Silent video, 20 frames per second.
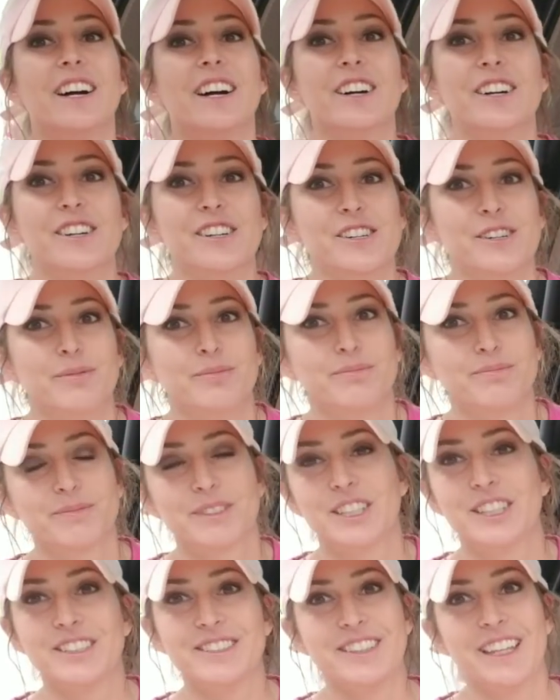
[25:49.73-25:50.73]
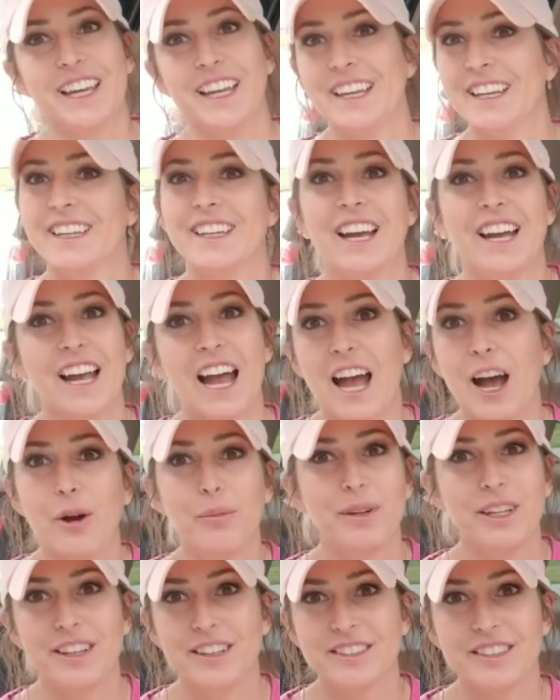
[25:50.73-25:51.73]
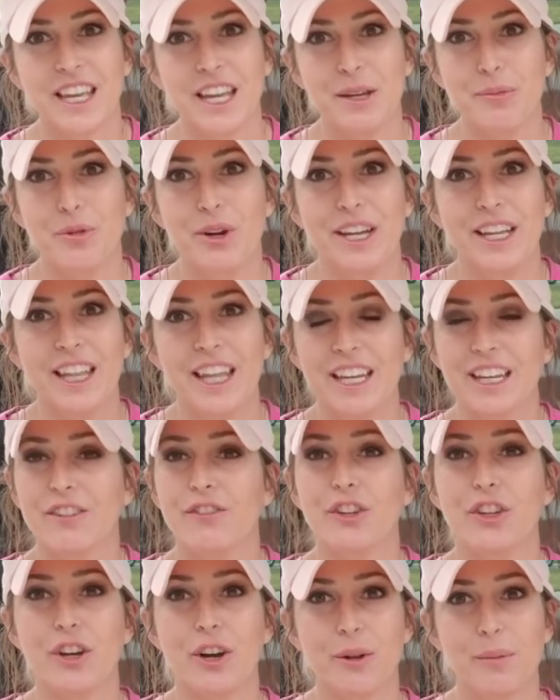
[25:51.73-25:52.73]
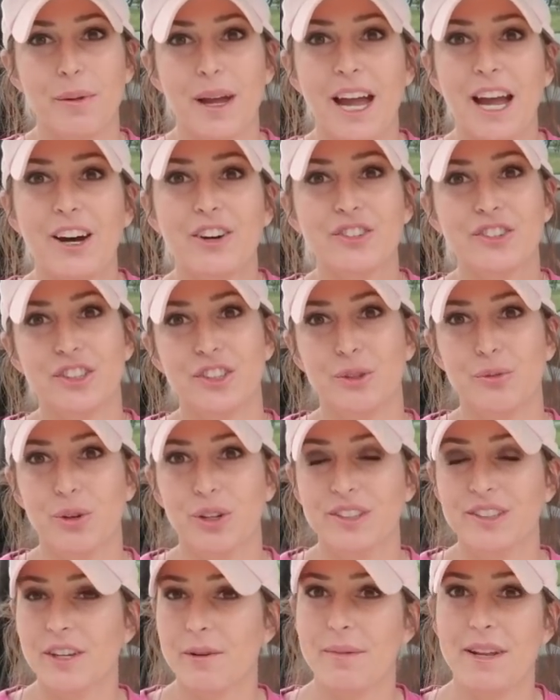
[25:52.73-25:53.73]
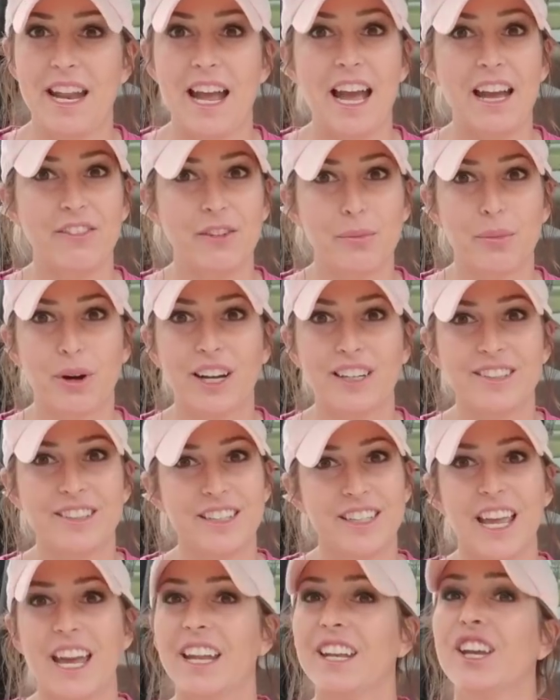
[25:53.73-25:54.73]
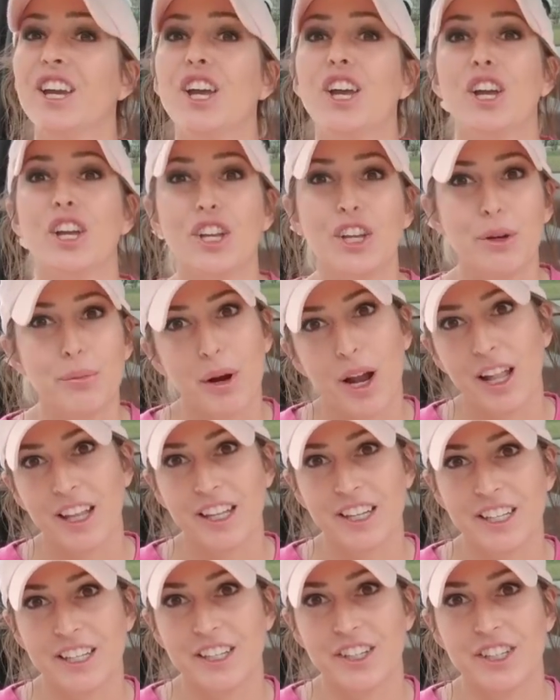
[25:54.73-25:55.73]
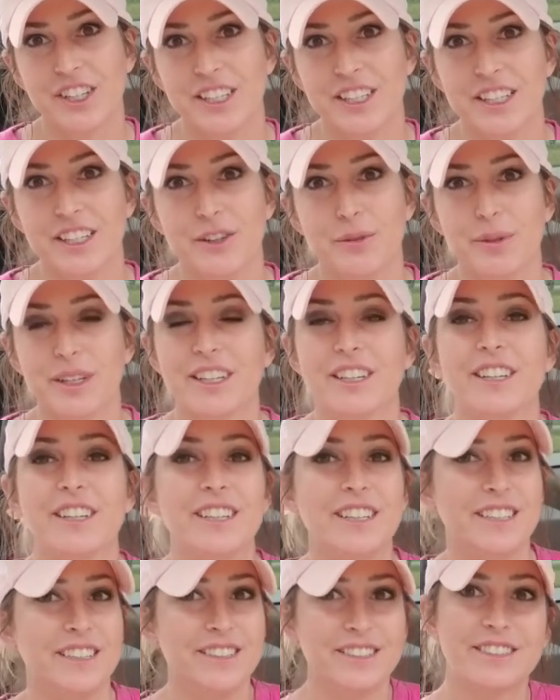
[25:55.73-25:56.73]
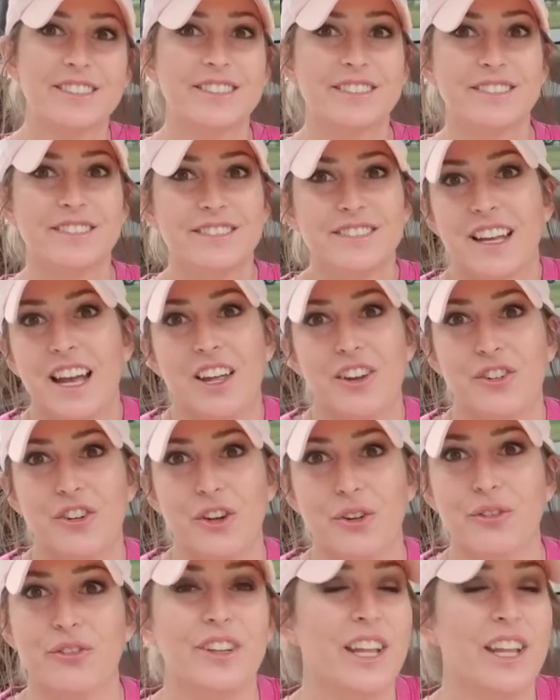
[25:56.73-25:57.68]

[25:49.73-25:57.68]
Um, cause like I'll be the same way. Like if you come to my house and you want some and I haven't priced it yet, you're probably getting a good deal because I don't know.